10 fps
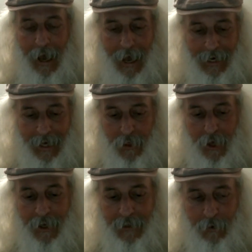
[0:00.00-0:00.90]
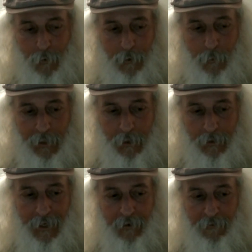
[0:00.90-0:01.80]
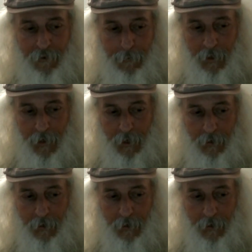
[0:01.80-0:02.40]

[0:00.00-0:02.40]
And I think that when we look at it from a, a,